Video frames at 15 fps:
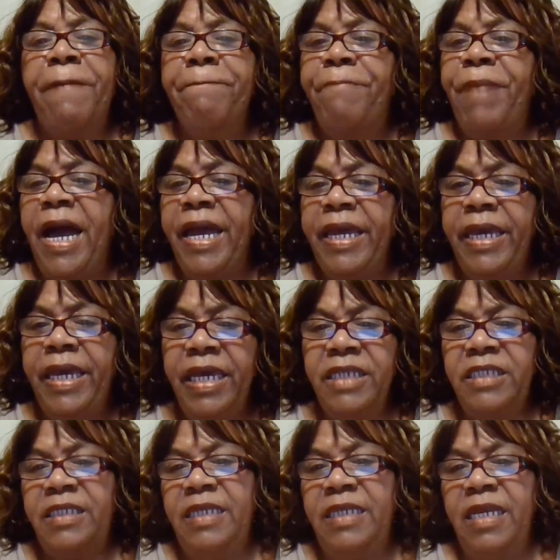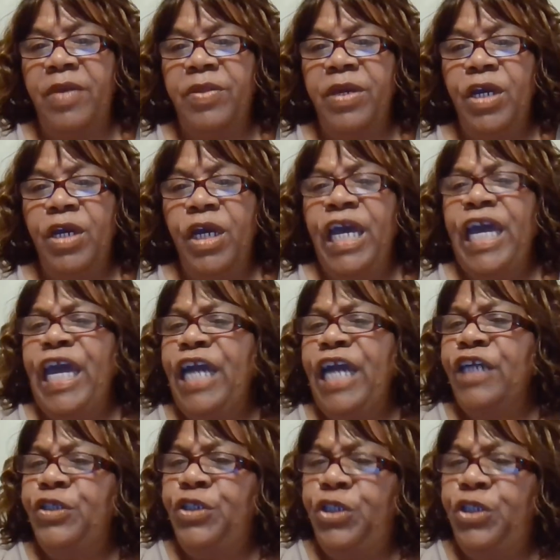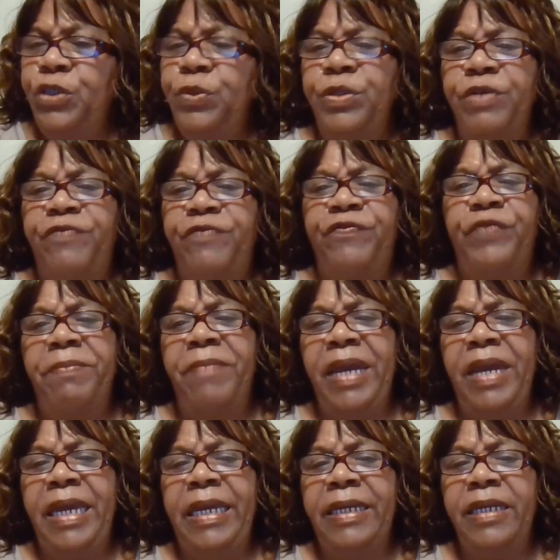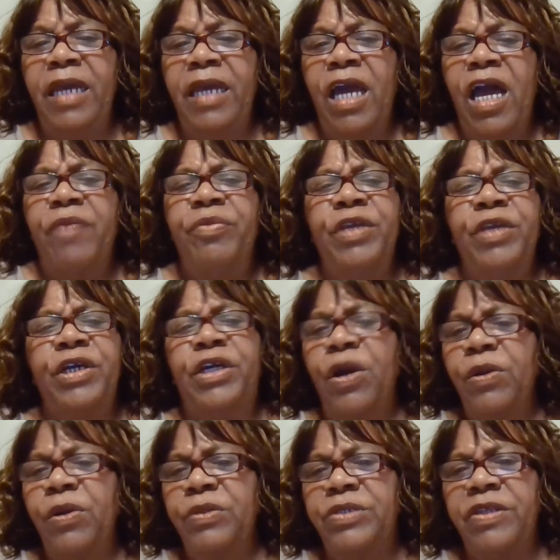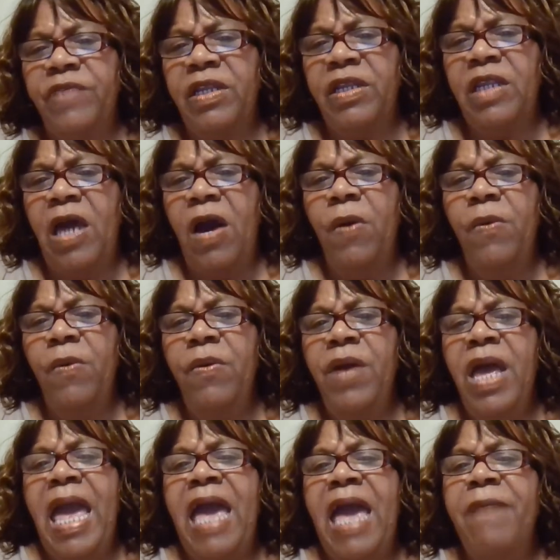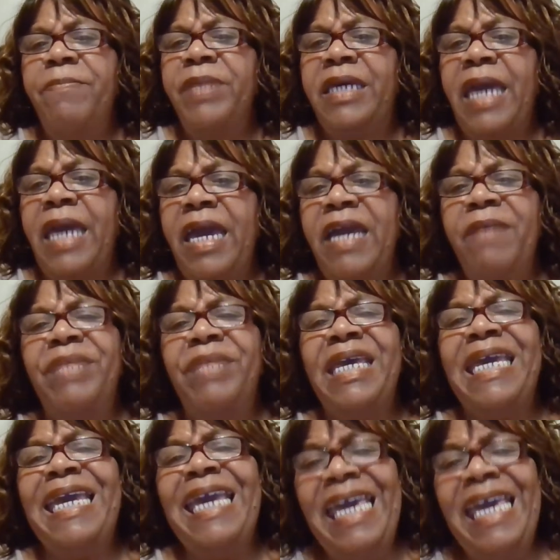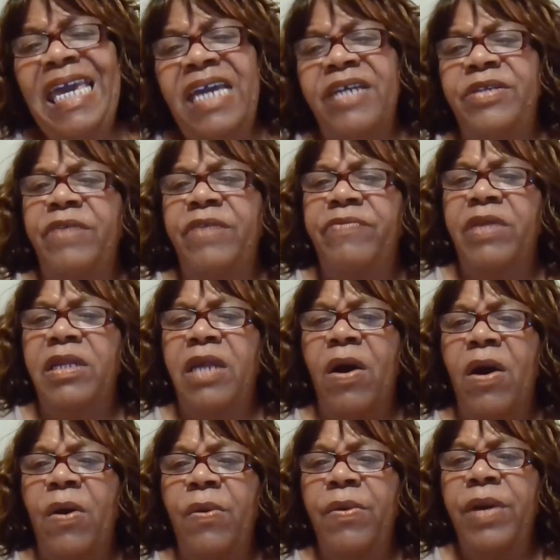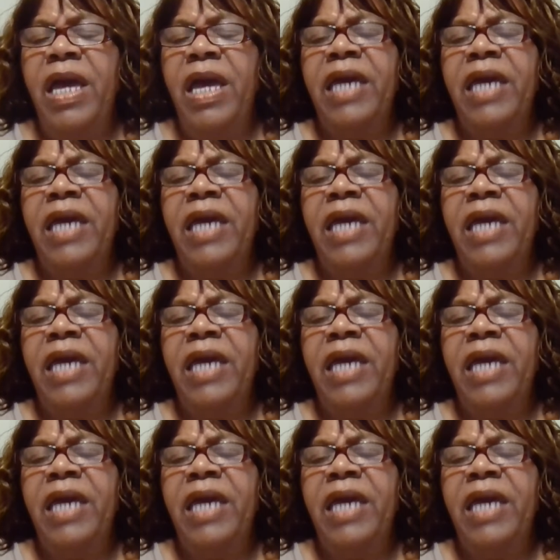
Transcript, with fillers: by his death endured for man the curse of the law and became the end of the law.